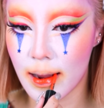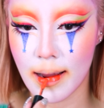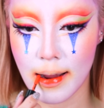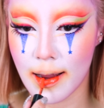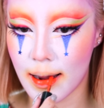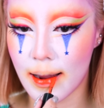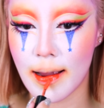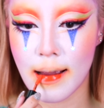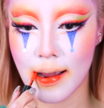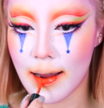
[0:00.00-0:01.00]
color all
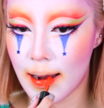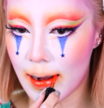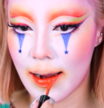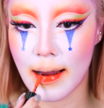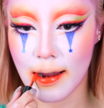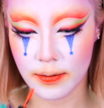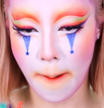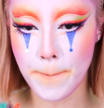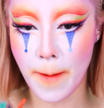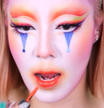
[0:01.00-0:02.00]
over my lips
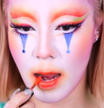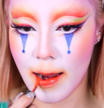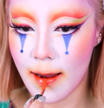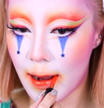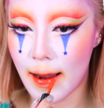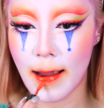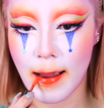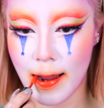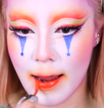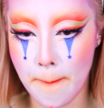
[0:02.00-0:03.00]
and
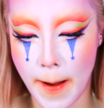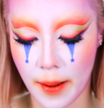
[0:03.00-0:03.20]
blending it out